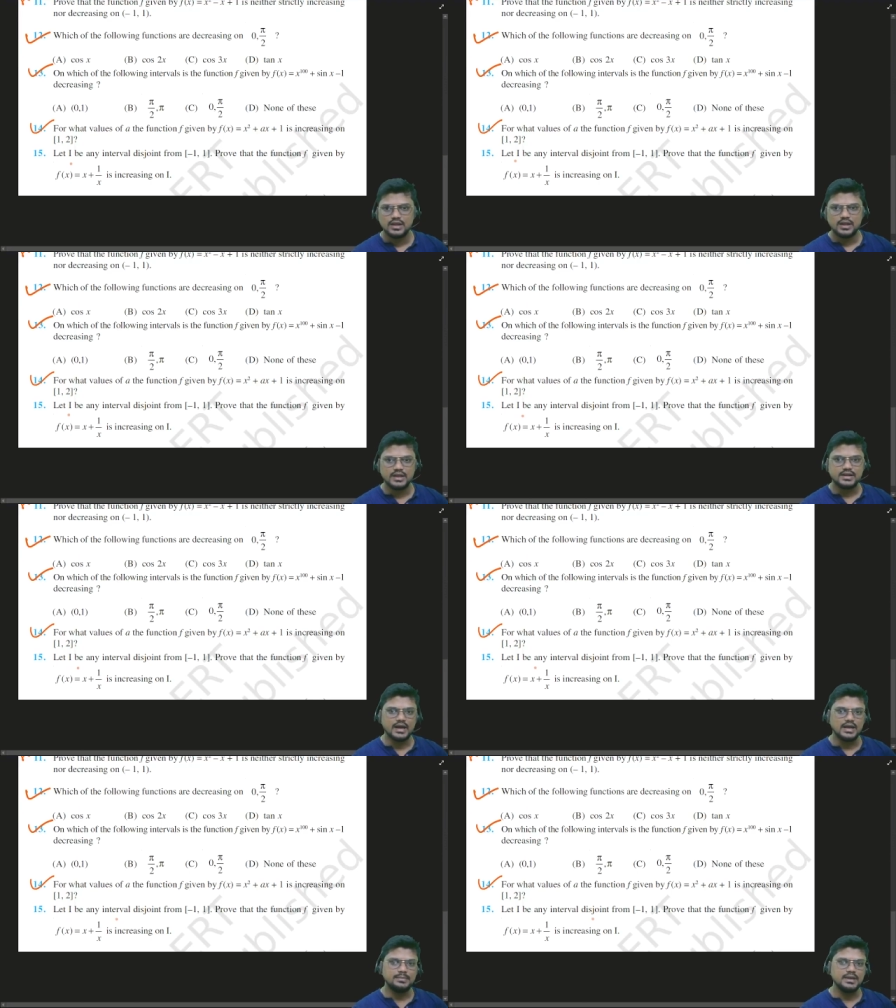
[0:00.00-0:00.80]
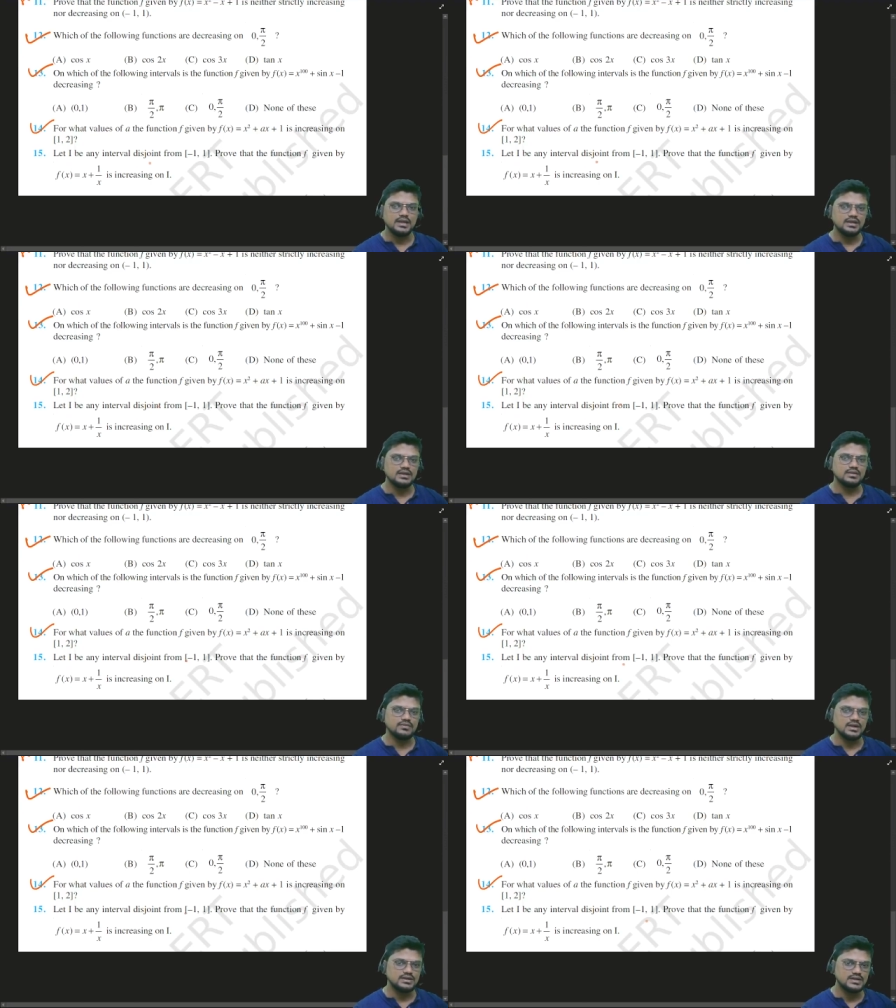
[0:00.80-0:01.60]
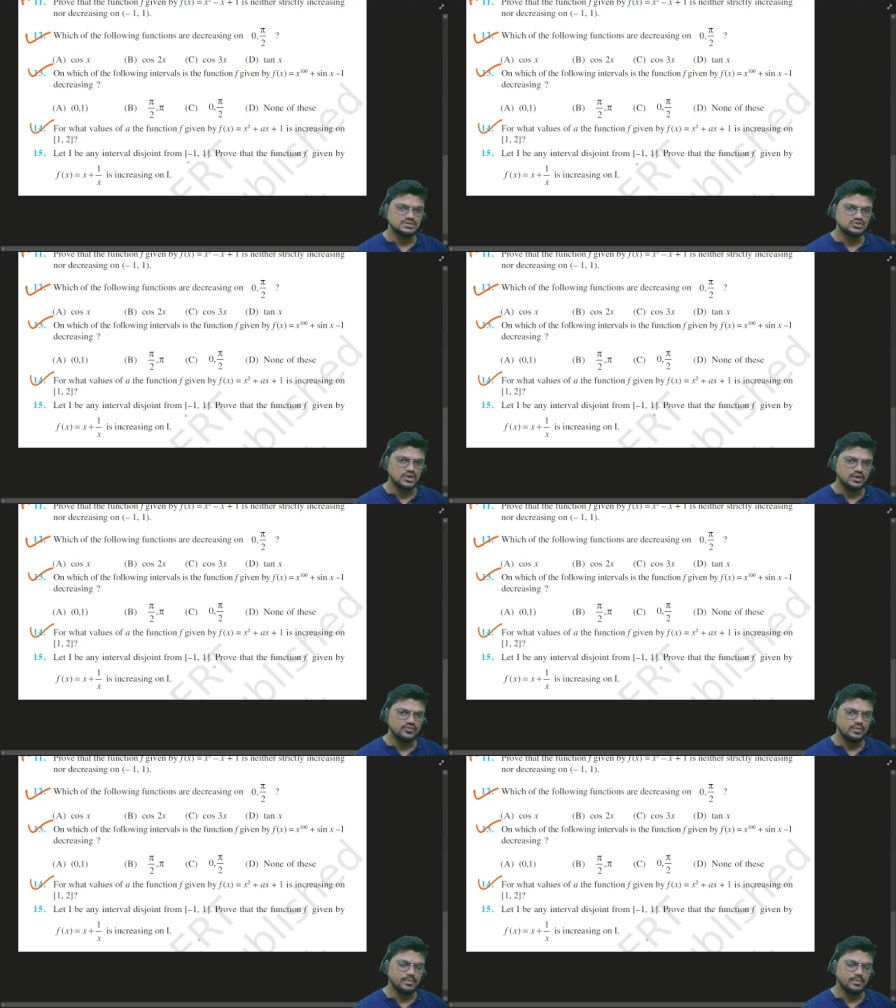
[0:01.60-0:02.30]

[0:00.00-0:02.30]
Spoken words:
Let I be any interval disjoint from